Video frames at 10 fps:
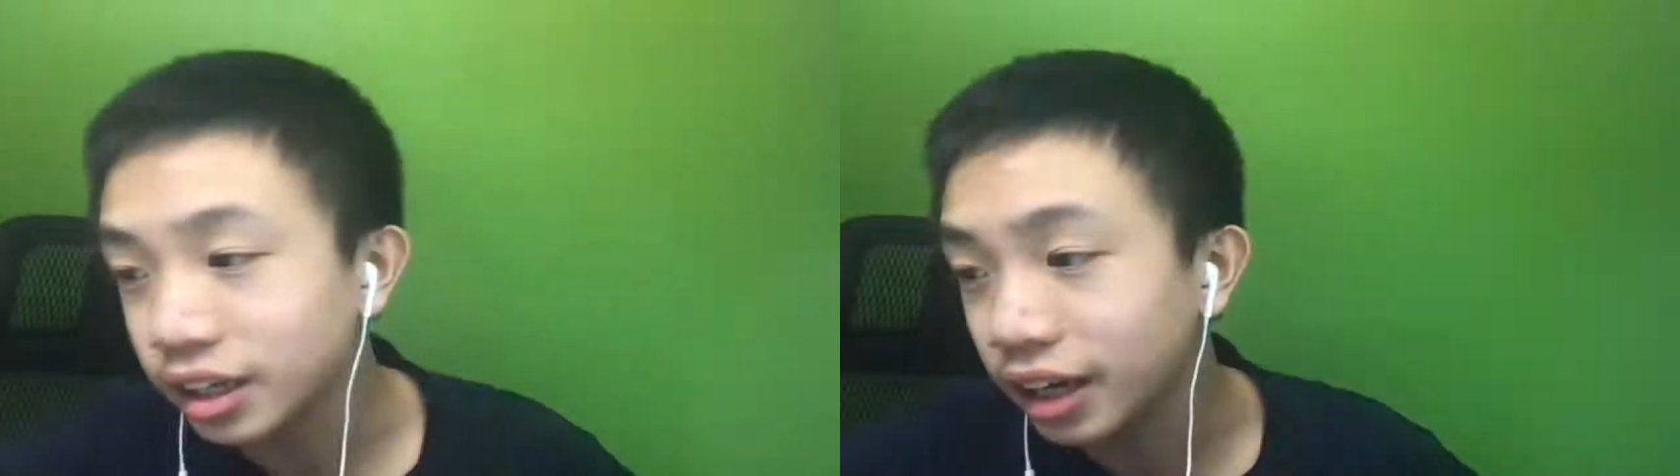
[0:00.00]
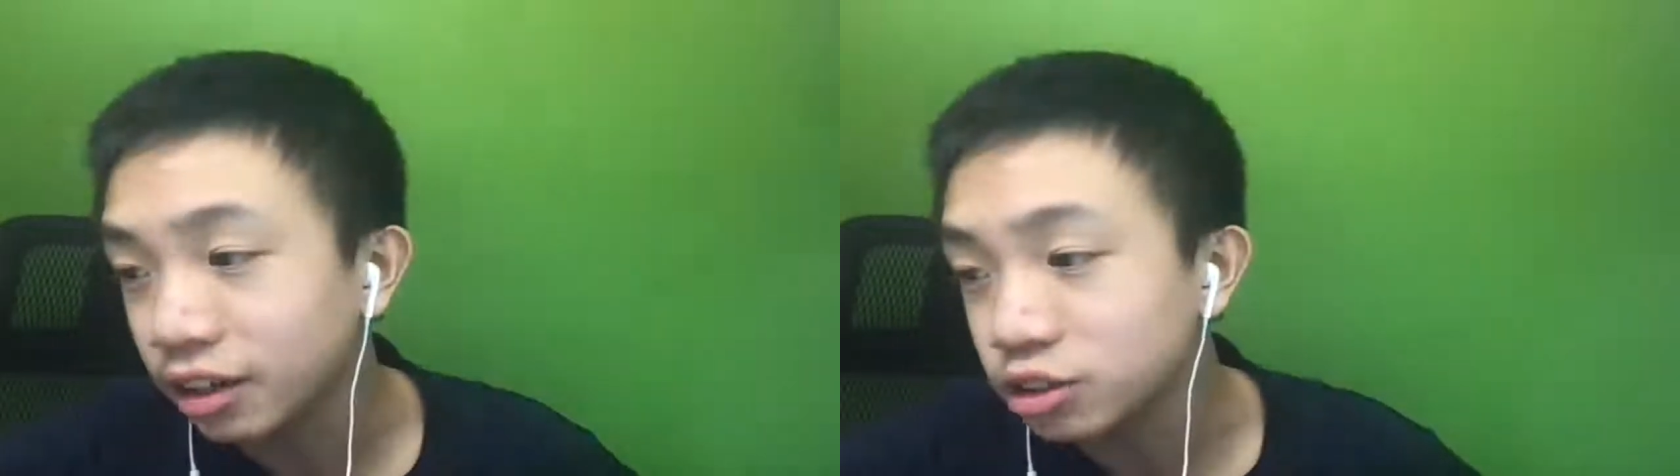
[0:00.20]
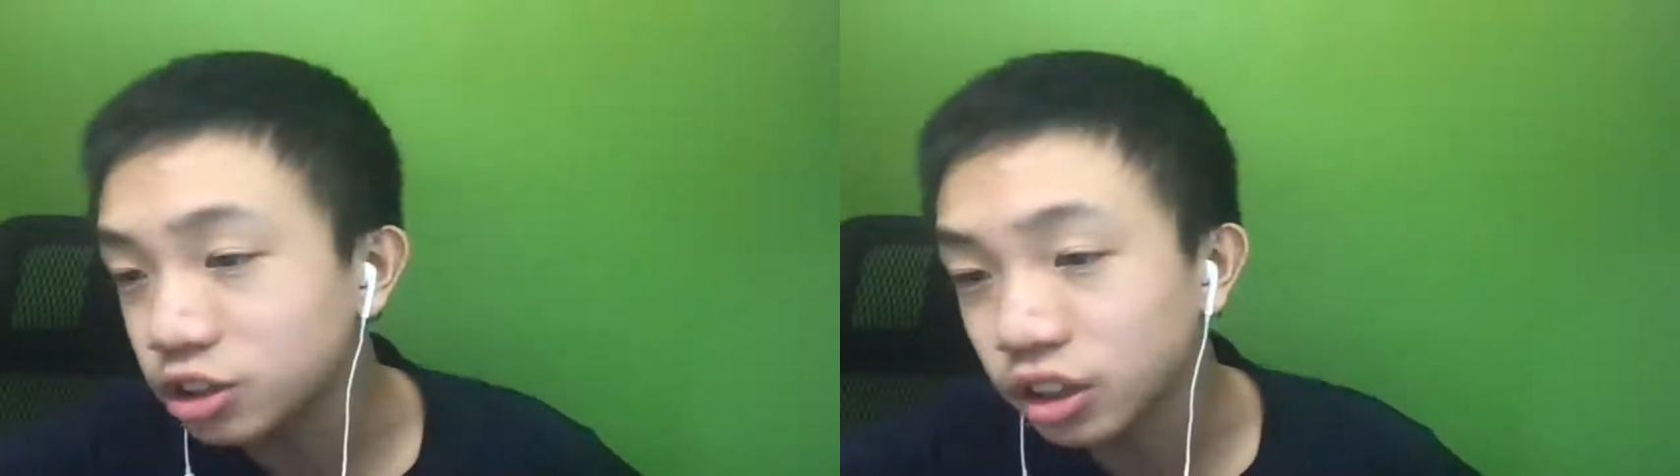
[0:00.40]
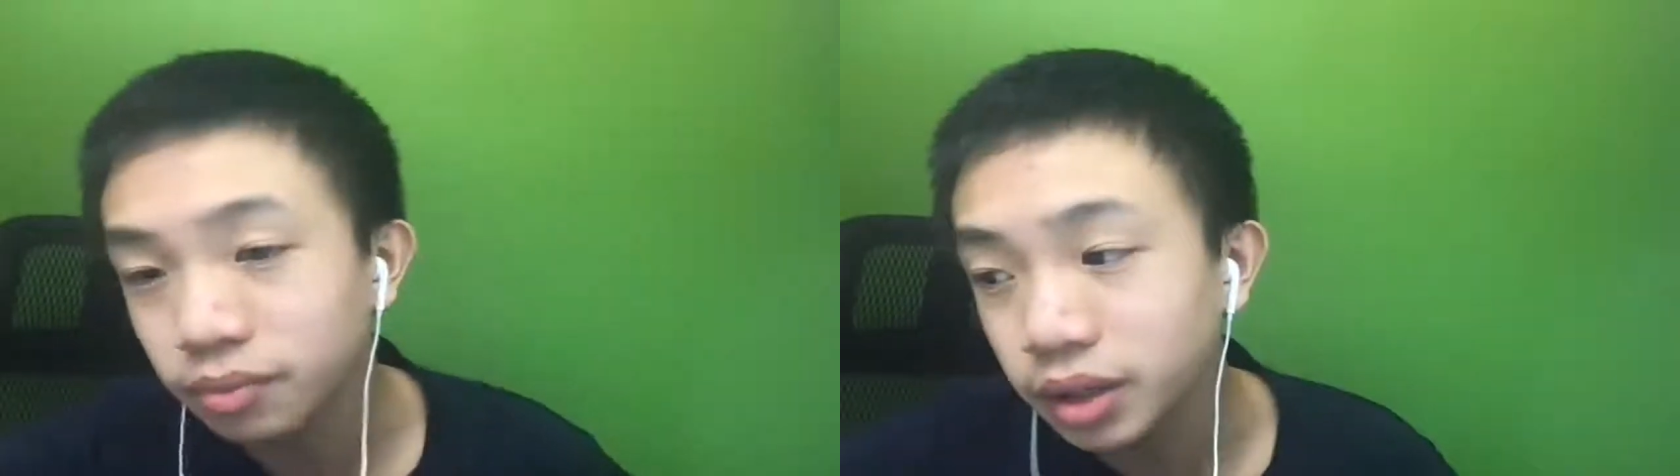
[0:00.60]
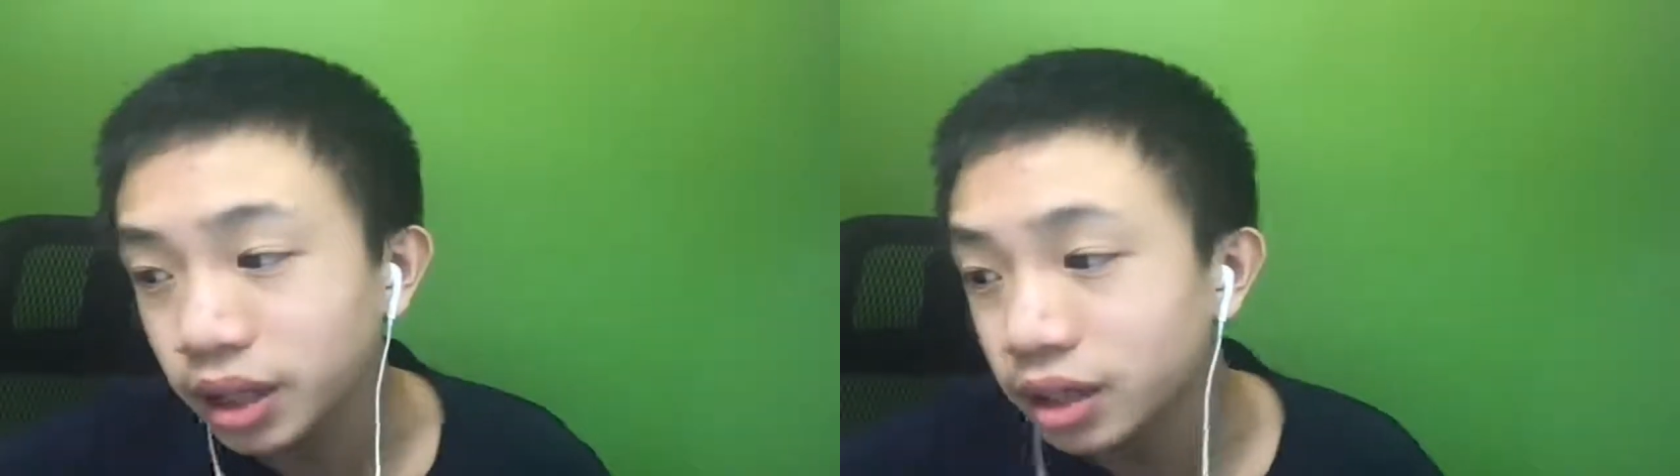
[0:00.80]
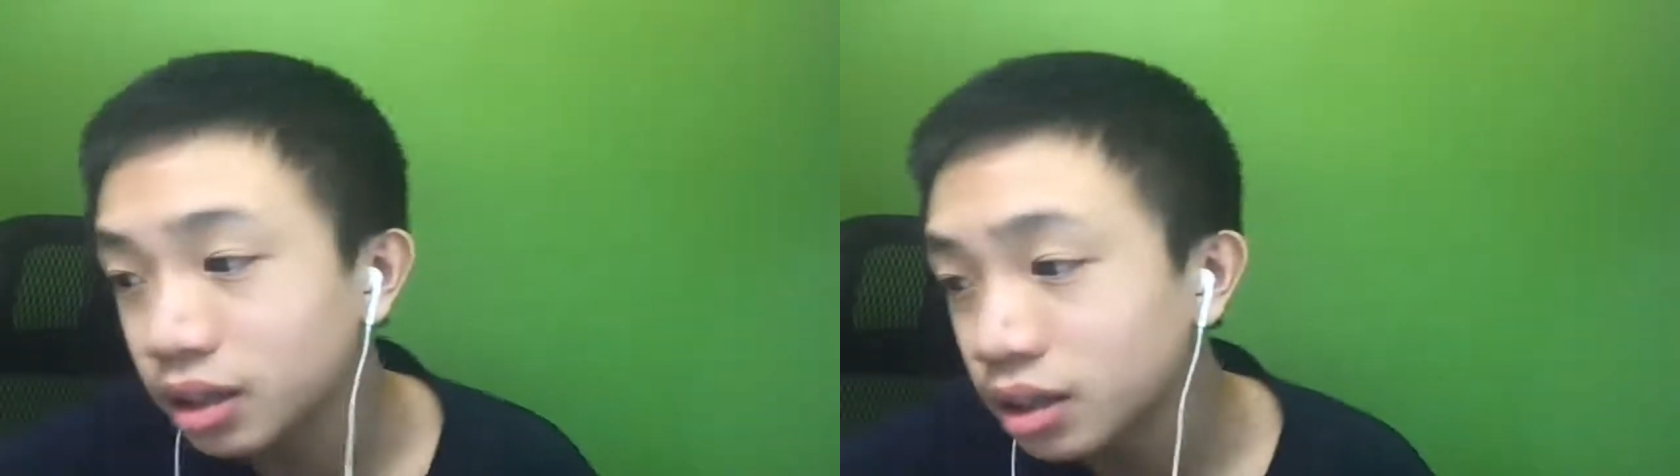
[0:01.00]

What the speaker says: accounts or something.